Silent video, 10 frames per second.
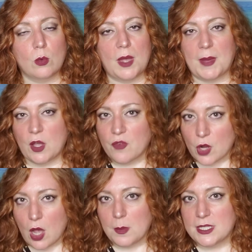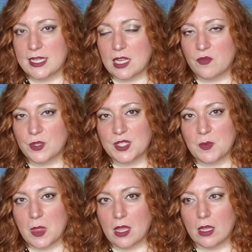Am I overcompensating for
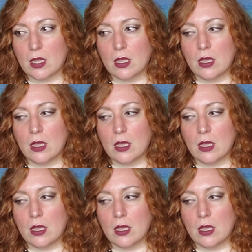something?